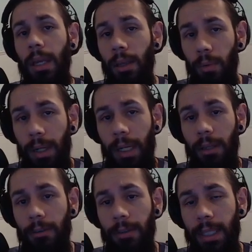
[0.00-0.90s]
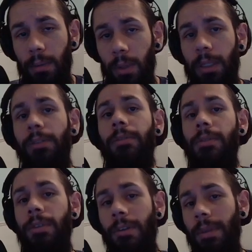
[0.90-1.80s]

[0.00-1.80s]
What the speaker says: you want to use and what tools you